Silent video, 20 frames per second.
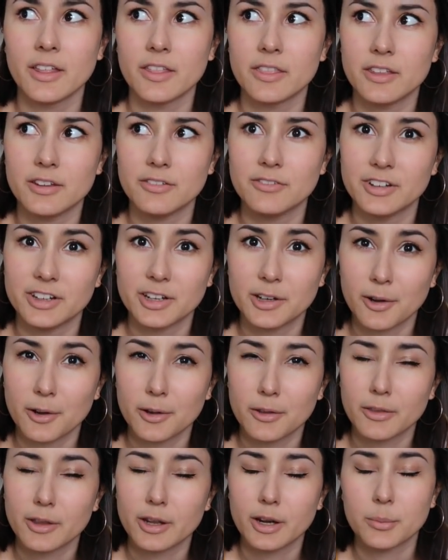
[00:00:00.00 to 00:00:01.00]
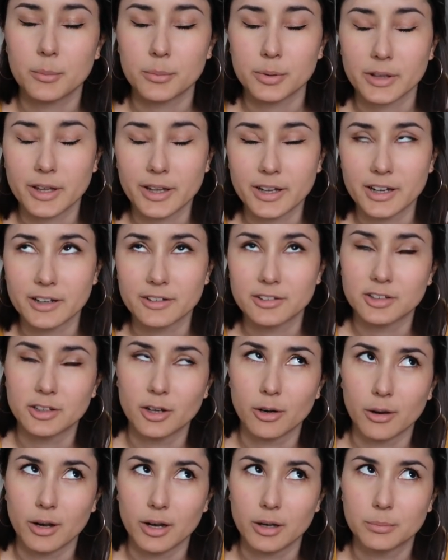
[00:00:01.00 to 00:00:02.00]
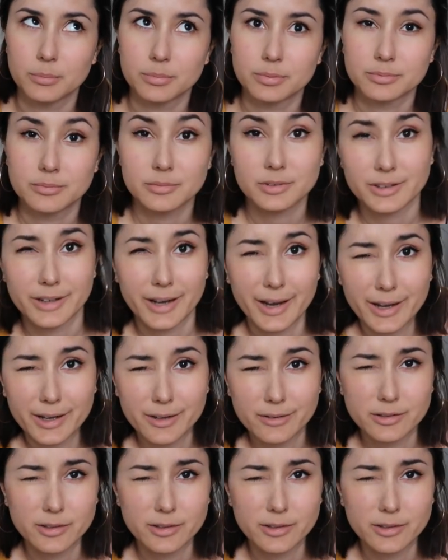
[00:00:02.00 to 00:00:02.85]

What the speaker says: the video that I'm planning to go up today,